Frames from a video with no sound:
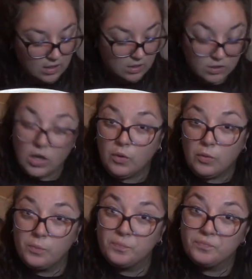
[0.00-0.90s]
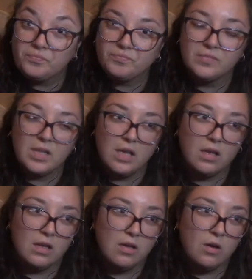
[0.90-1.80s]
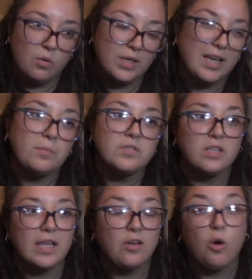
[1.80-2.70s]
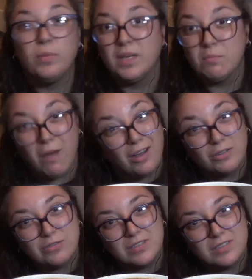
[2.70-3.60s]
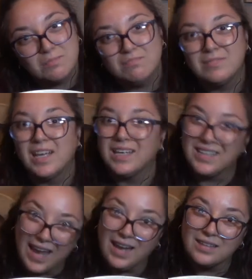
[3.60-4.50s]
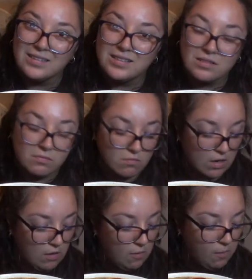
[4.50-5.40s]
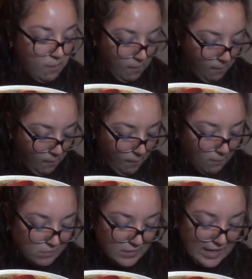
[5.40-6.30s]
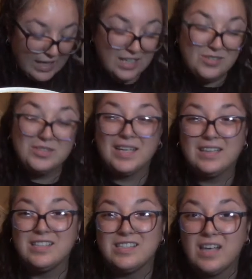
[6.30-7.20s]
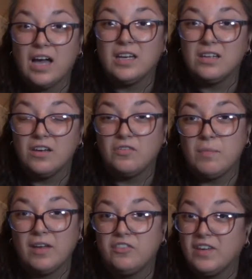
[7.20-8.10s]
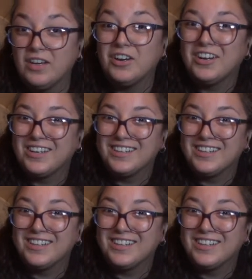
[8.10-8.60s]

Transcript: So when it comes to like opening bottles and cans, I gotta use like the side of my finger